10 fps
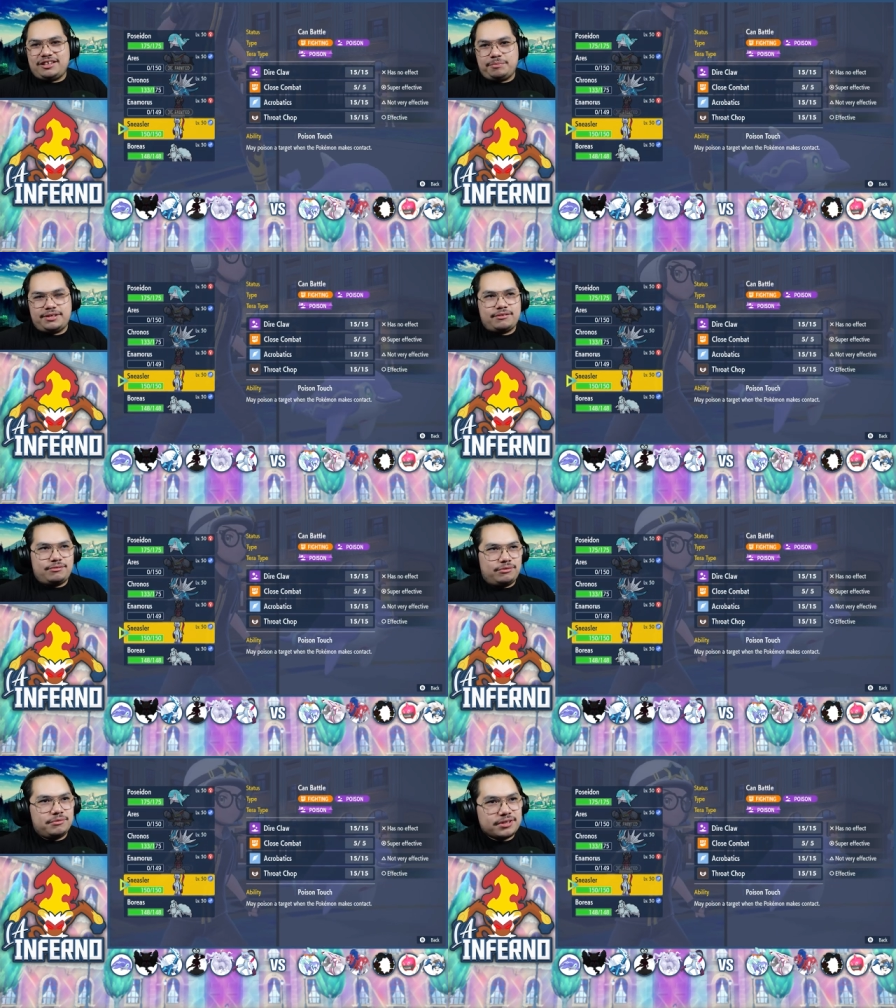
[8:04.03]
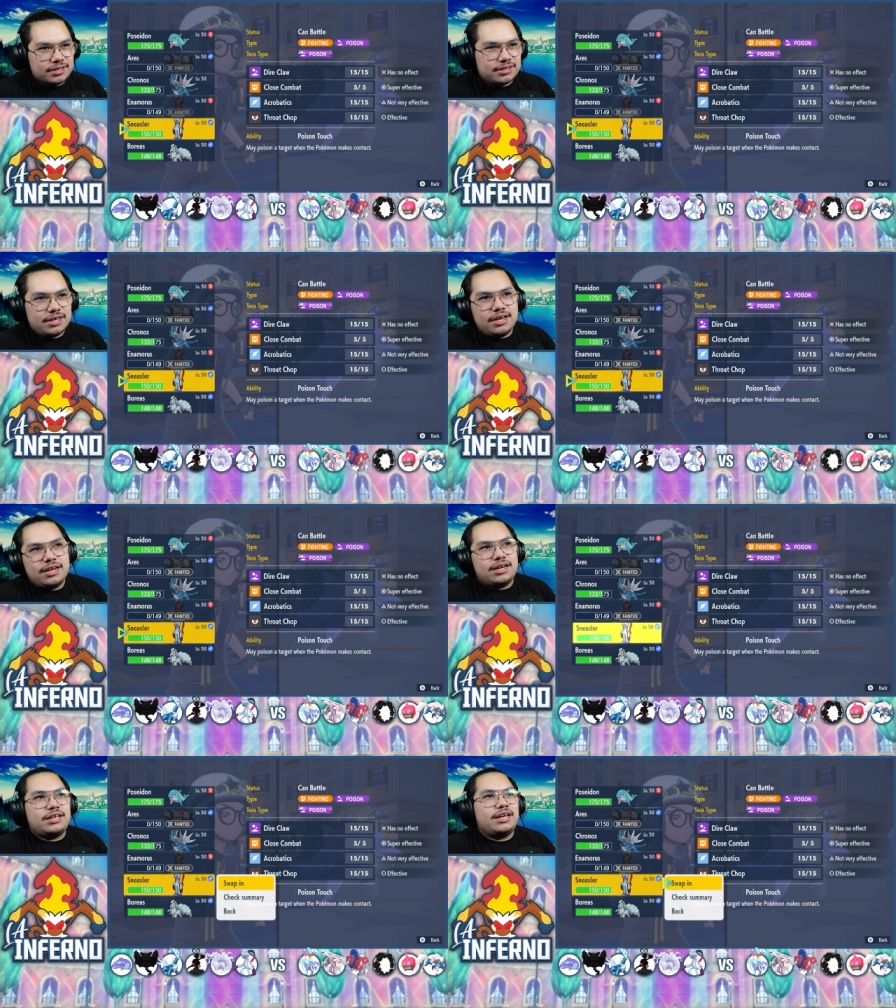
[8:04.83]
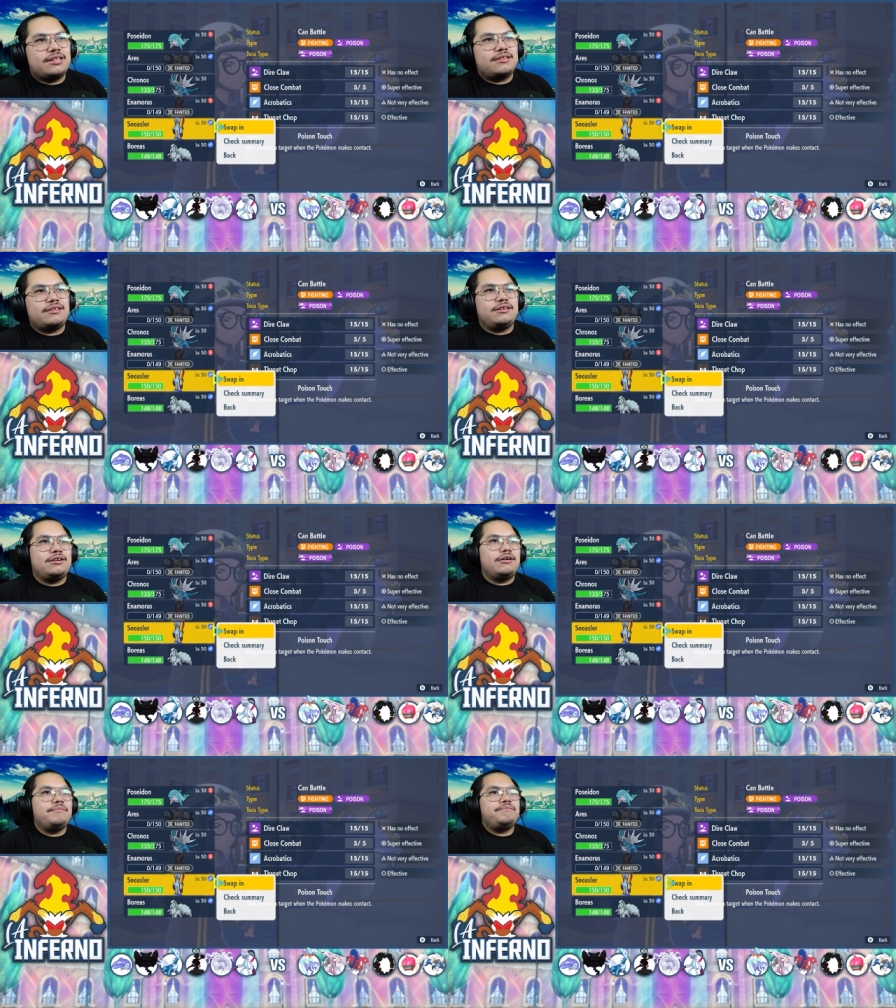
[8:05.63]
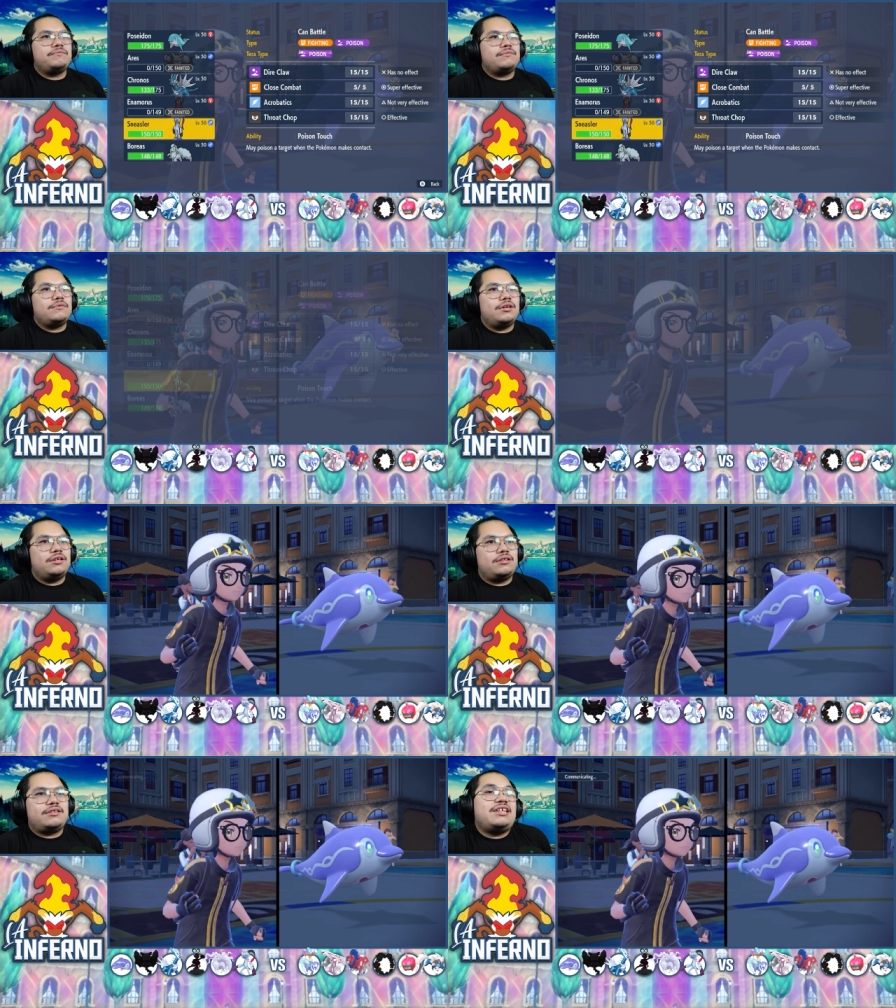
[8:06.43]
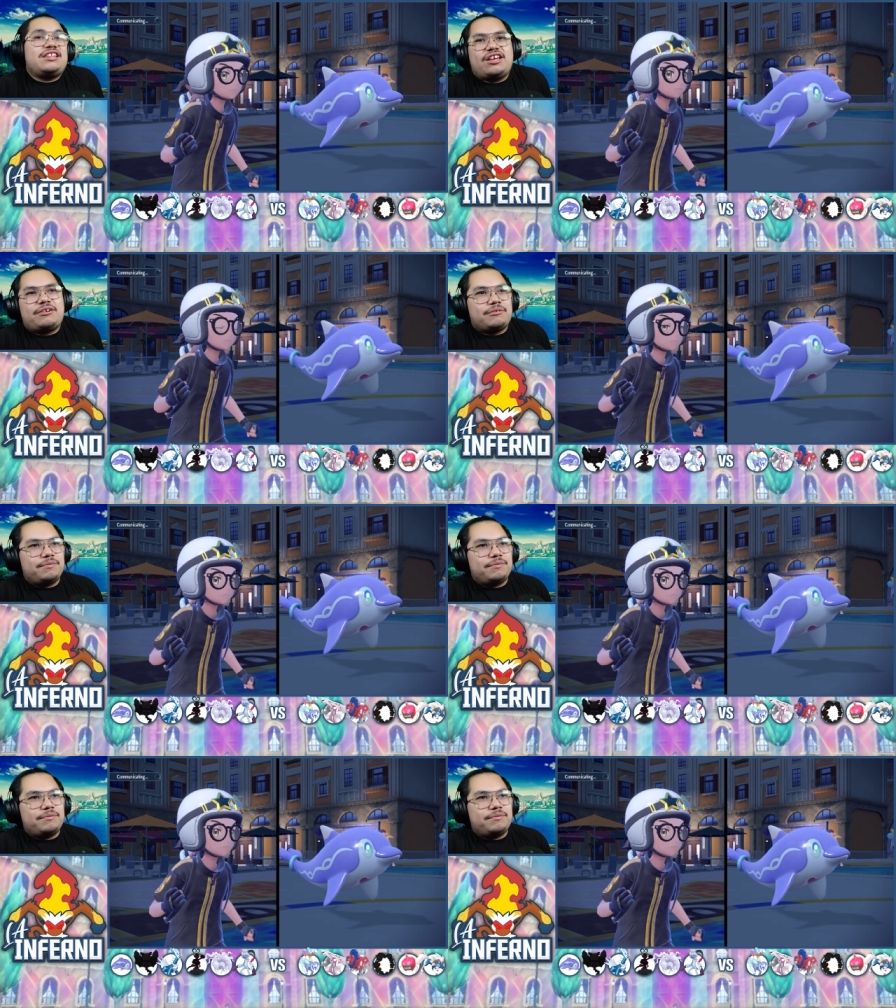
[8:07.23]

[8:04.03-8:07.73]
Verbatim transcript: its potential uses against, you know, just in general,